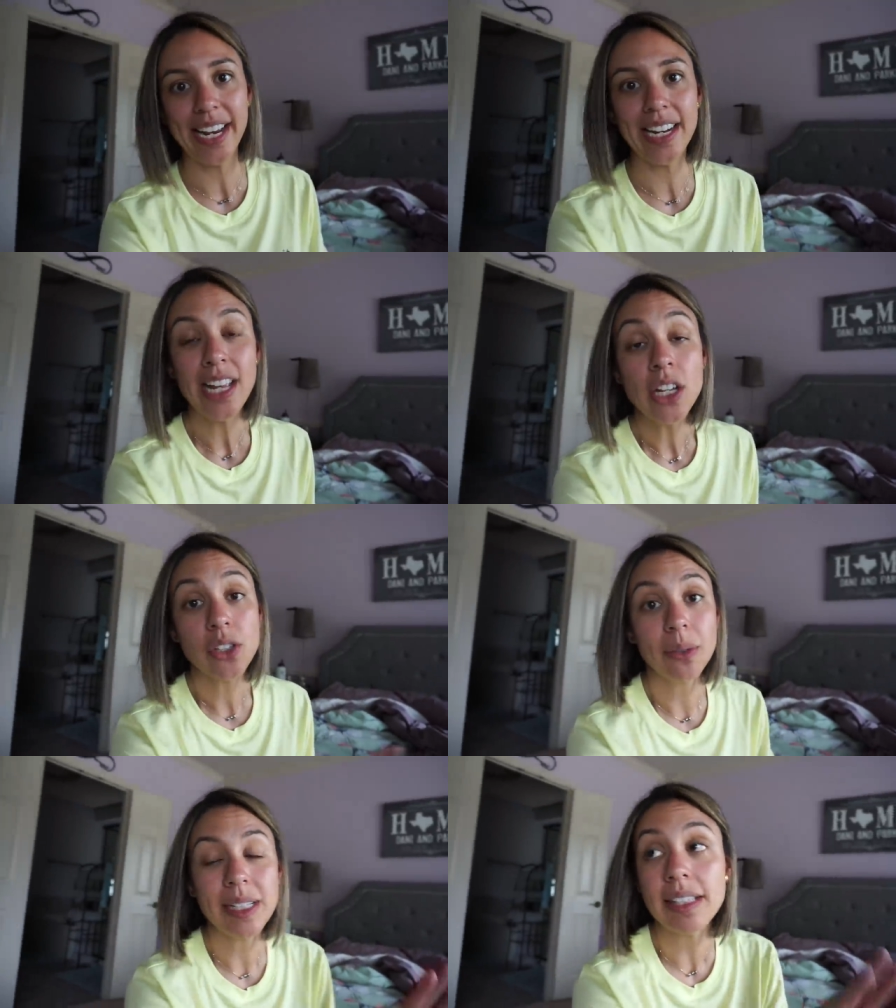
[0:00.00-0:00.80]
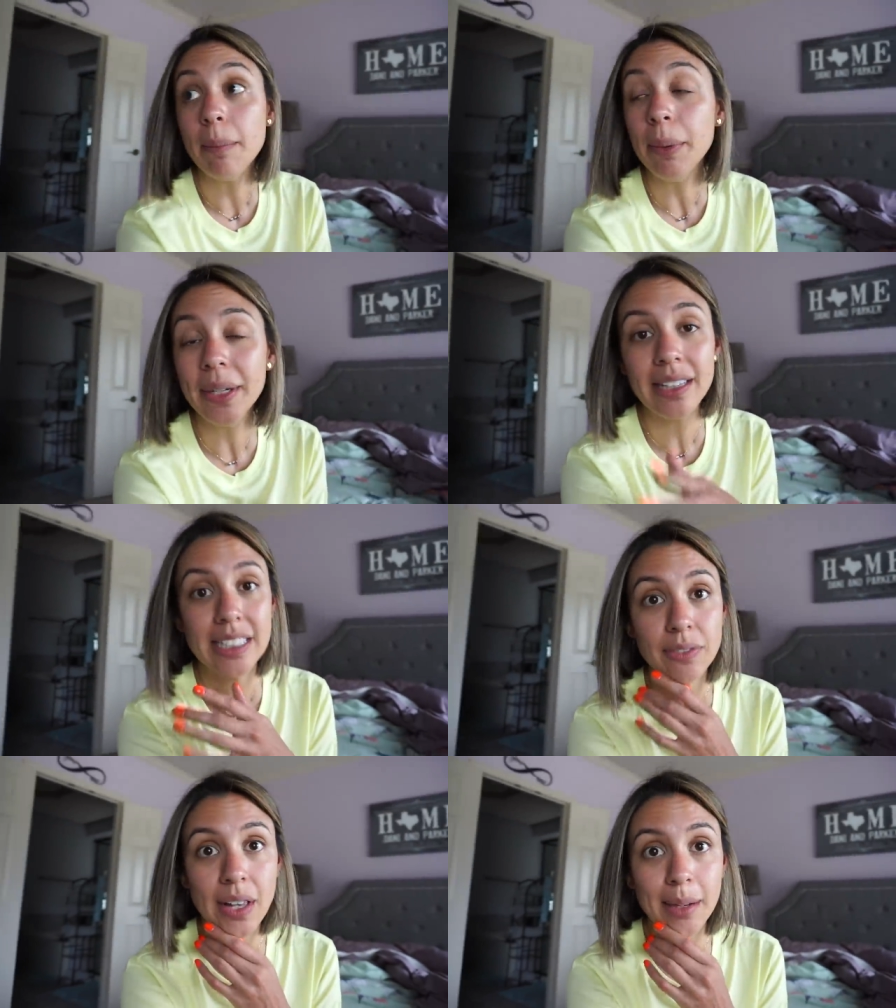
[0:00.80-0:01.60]
right? So at some point in
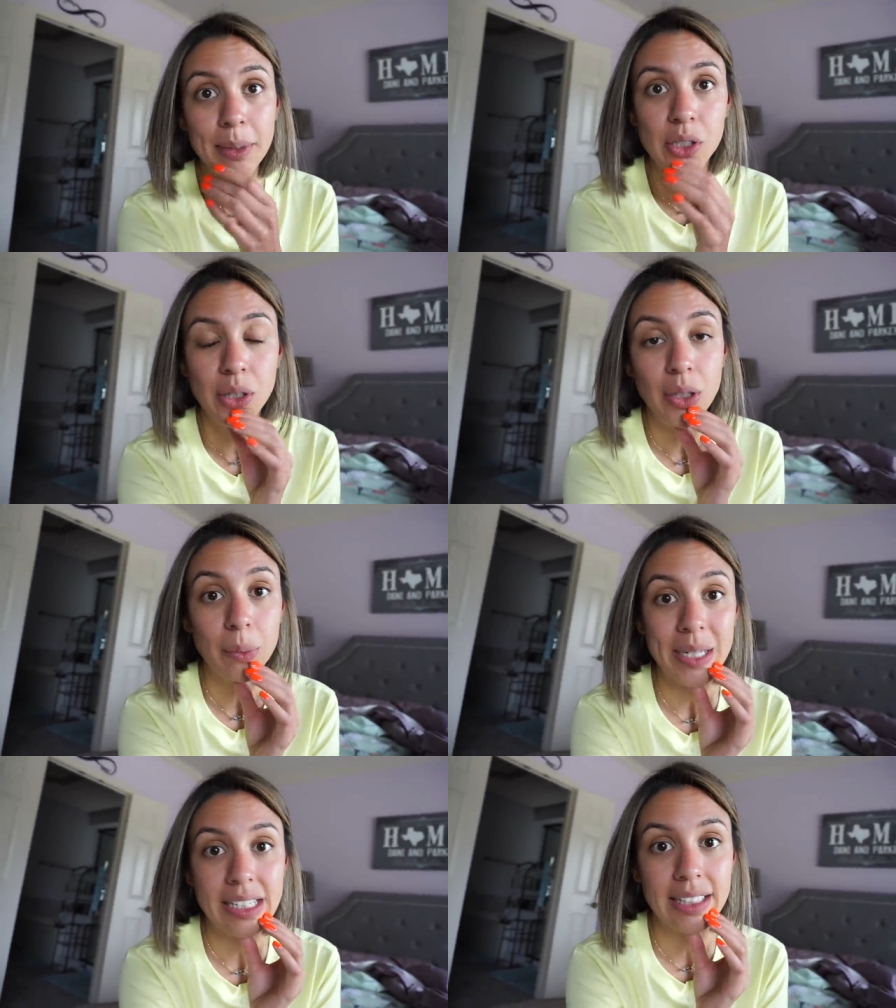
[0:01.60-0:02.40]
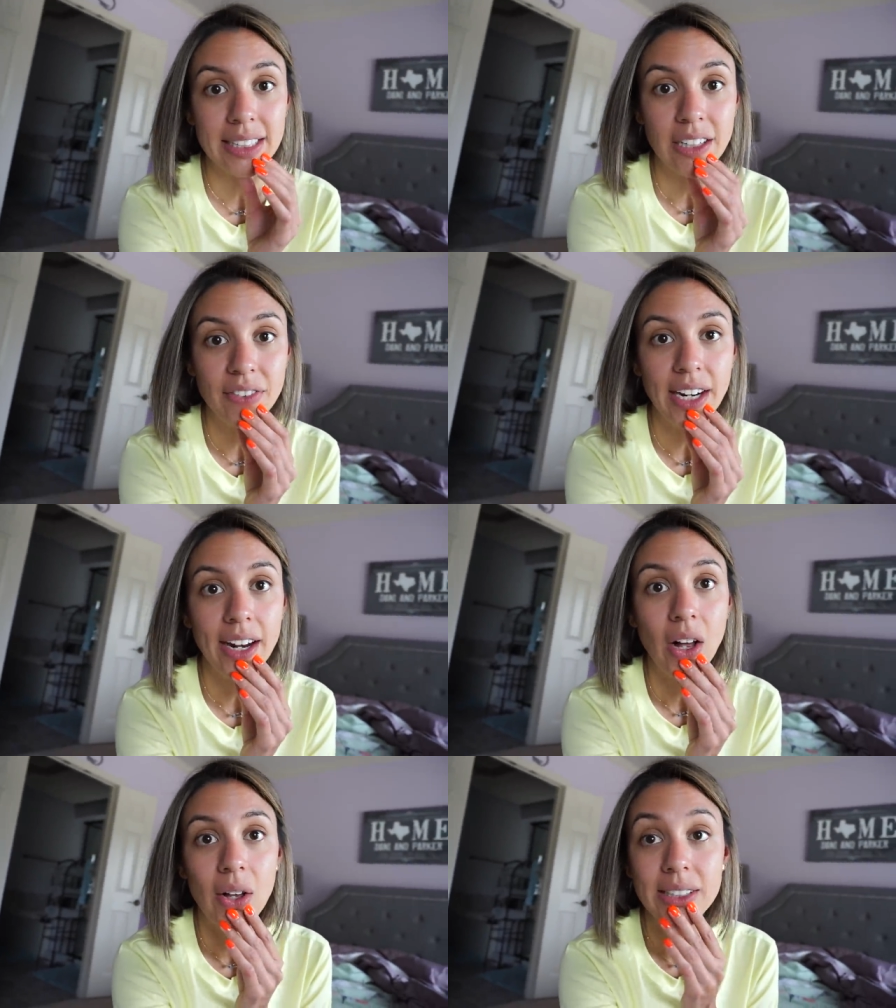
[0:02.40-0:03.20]
this vlog, I'm going to show you the rest of the stuff that I
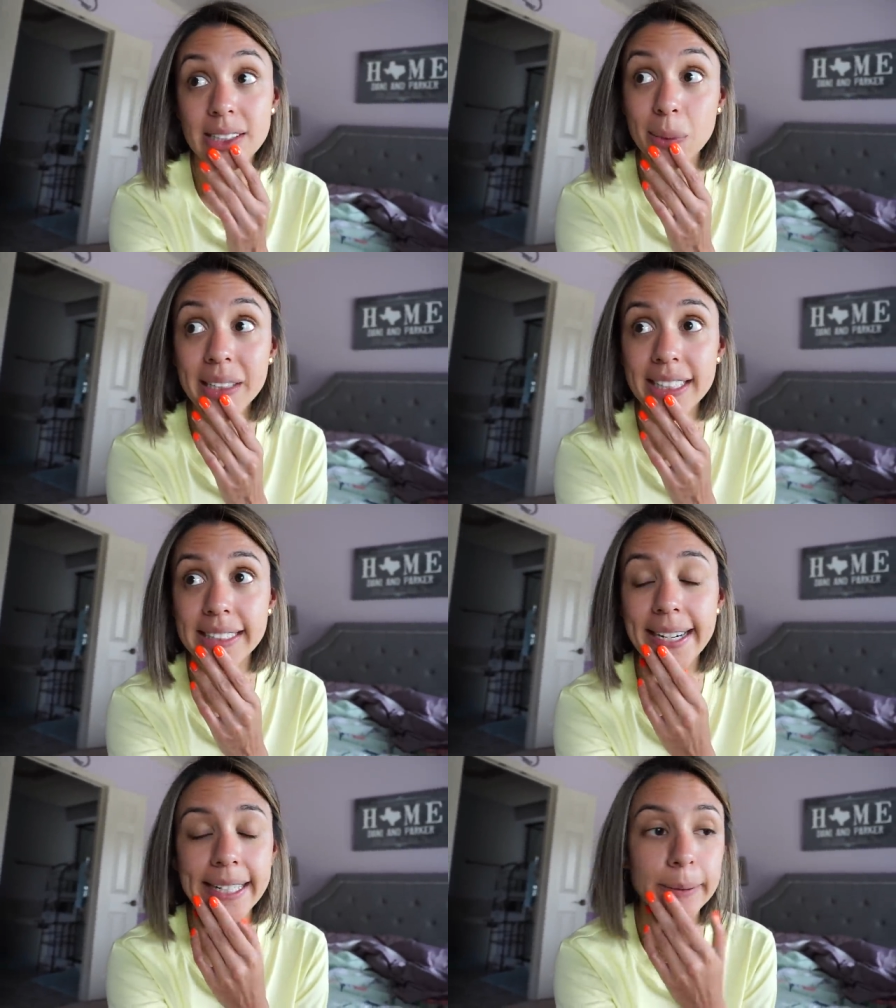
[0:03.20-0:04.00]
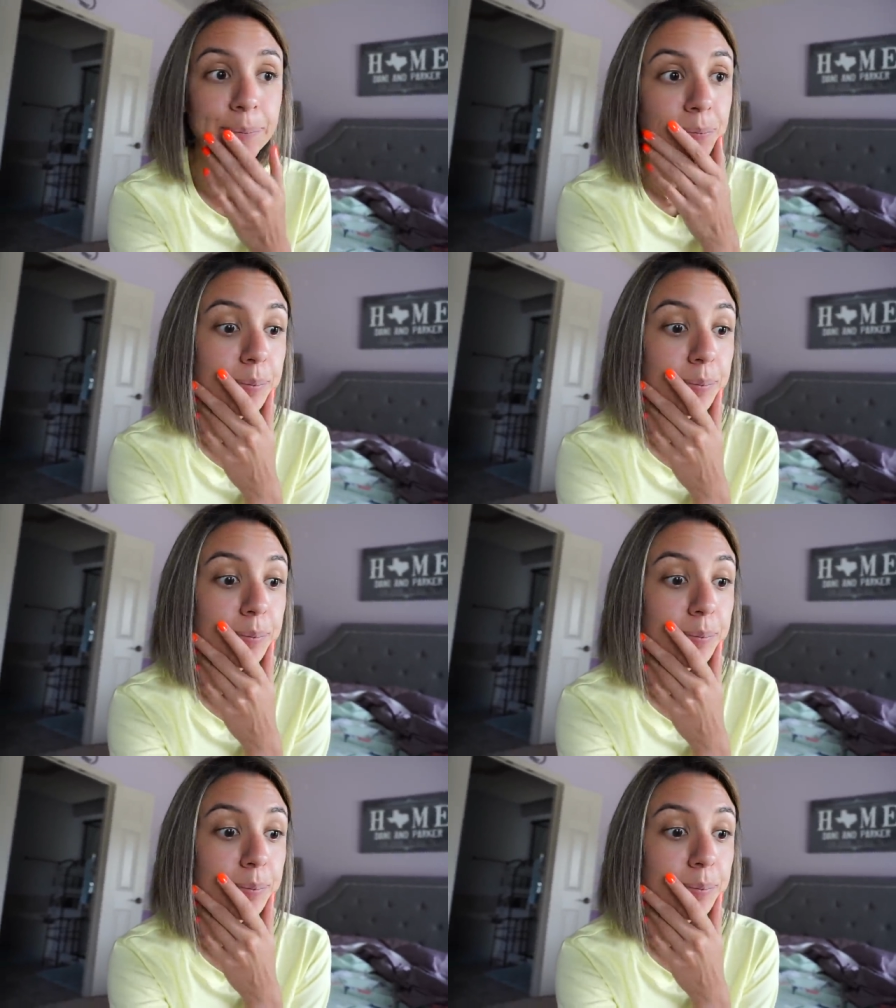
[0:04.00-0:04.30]
hauled. It's really exciting.